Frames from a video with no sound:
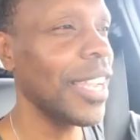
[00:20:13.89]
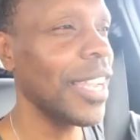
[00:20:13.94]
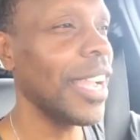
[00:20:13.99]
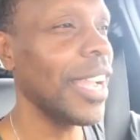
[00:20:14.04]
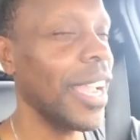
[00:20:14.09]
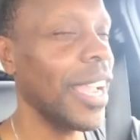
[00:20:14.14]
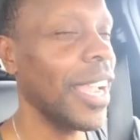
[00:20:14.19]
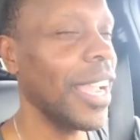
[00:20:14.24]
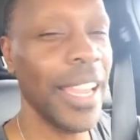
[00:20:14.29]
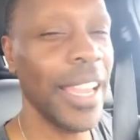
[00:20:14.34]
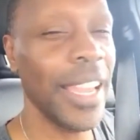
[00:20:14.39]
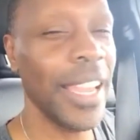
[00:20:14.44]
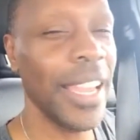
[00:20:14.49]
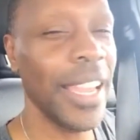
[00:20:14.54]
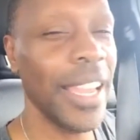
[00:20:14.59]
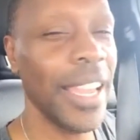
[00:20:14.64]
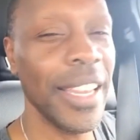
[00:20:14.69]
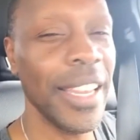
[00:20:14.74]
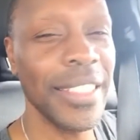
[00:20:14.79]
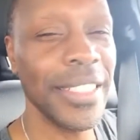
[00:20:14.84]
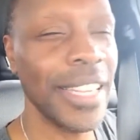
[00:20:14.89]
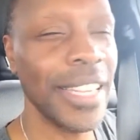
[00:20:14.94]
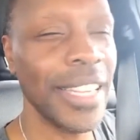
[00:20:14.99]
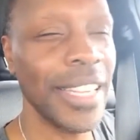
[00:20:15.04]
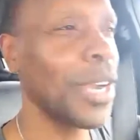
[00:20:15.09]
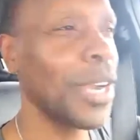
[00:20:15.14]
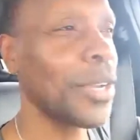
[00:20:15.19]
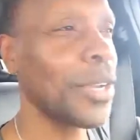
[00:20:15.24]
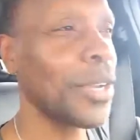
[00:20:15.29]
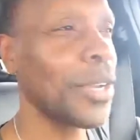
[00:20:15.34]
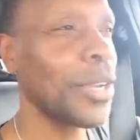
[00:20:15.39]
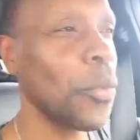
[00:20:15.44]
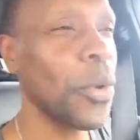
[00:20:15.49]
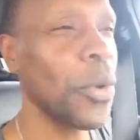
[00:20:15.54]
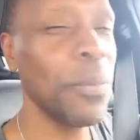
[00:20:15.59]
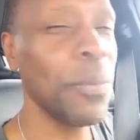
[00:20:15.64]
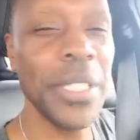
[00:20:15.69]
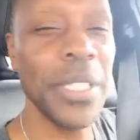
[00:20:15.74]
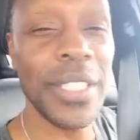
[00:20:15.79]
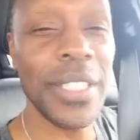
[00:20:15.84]
And uh, what we'll be
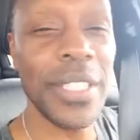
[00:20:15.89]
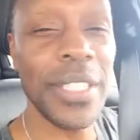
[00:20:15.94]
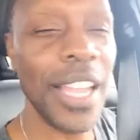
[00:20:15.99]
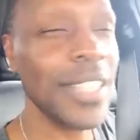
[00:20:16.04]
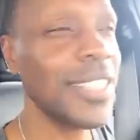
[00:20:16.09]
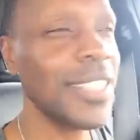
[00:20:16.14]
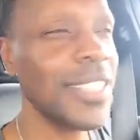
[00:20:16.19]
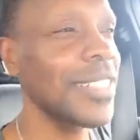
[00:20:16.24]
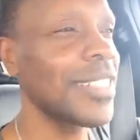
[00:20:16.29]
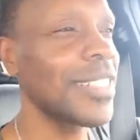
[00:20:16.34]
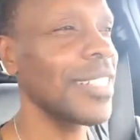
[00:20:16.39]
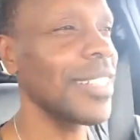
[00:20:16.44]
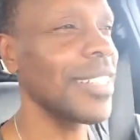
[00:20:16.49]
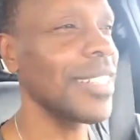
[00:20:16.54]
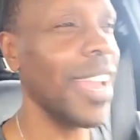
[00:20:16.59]
discussing today.